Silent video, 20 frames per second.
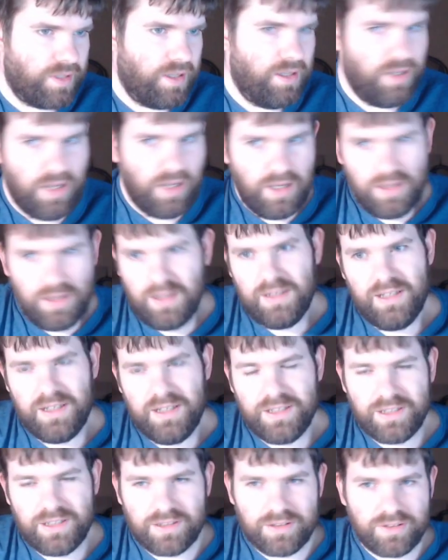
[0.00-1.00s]
I
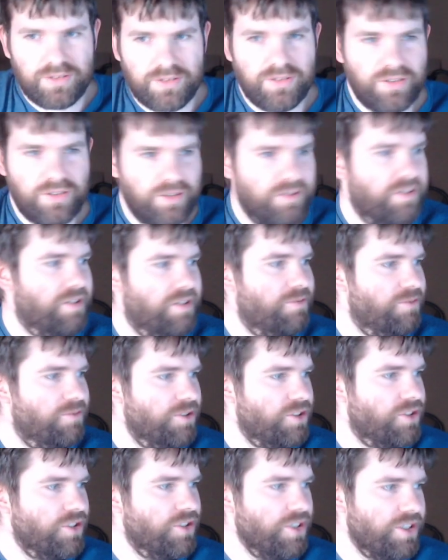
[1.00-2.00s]
like it.
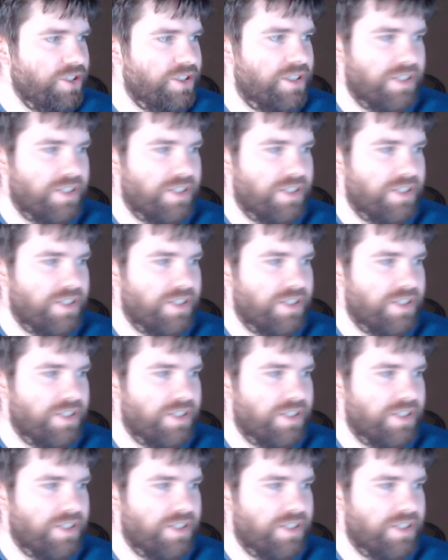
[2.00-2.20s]
Originally,